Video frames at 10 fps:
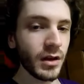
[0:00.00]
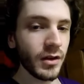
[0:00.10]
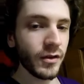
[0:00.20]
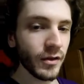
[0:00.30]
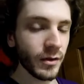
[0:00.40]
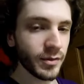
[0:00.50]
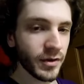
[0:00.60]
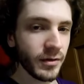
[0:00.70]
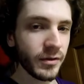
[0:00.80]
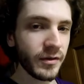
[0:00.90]
So the
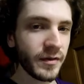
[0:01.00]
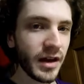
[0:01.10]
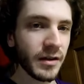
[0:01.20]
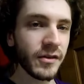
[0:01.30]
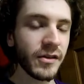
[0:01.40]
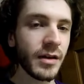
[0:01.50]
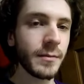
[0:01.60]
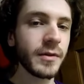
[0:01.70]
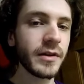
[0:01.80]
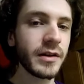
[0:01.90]
pros of
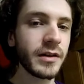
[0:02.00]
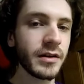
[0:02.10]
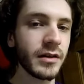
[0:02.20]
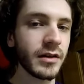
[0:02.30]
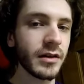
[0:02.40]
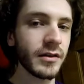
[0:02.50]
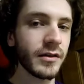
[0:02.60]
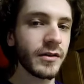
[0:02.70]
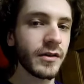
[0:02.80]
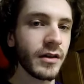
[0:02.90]
downsampling
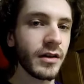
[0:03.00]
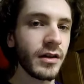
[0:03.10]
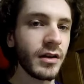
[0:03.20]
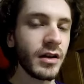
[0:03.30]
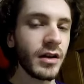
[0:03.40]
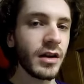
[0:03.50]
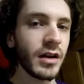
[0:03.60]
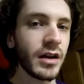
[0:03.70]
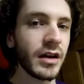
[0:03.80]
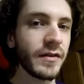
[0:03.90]
is
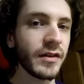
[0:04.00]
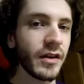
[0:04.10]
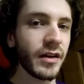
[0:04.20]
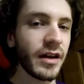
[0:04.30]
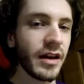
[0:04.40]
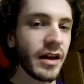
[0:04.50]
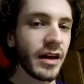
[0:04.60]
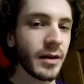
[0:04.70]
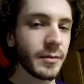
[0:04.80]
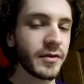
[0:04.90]
even the
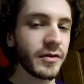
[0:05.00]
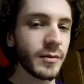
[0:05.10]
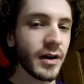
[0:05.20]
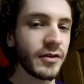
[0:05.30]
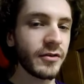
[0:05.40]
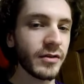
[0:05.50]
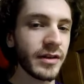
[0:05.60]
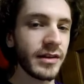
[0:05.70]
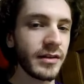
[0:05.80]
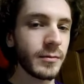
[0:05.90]
amplitude
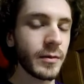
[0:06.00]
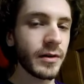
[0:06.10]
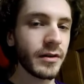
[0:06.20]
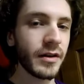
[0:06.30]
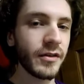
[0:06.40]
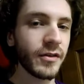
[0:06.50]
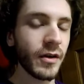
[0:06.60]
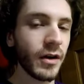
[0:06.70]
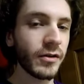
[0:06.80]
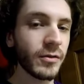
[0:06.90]
modulated weirdness
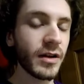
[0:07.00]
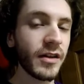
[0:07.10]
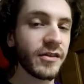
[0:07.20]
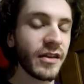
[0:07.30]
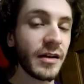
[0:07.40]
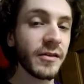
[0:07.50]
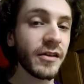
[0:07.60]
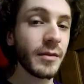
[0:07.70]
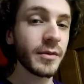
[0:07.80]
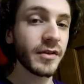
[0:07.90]
also gets
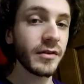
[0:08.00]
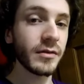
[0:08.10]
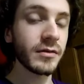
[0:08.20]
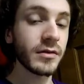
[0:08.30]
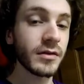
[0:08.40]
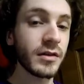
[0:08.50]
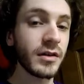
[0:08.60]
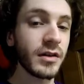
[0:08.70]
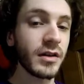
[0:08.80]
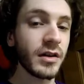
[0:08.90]
downsampled too.
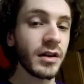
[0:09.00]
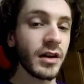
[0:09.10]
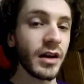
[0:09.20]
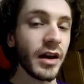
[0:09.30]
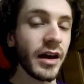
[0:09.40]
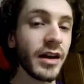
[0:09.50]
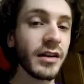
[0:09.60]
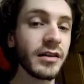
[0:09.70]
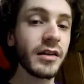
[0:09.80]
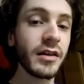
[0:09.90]

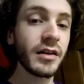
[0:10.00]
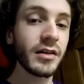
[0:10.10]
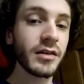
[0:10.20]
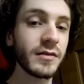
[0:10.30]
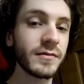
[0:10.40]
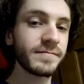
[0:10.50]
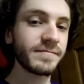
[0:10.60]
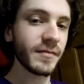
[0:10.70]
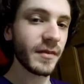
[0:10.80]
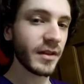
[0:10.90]
And
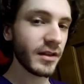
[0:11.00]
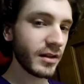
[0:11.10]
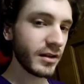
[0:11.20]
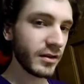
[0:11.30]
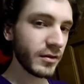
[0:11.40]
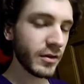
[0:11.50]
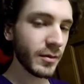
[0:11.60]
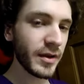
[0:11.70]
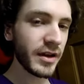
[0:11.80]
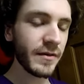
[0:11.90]
you could
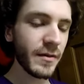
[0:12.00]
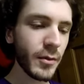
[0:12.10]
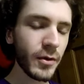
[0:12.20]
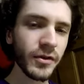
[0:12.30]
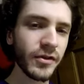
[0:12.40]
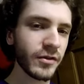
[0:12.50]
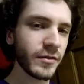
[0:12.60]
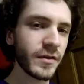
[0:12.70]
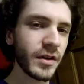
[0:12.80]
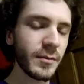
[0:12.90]
be even more
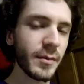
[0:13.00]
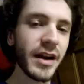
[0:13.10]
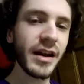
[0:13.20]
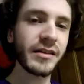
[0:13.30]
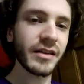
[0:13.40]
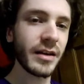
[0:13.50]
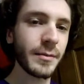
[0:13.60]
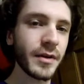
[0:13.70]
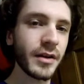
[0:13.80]
soothed by that type.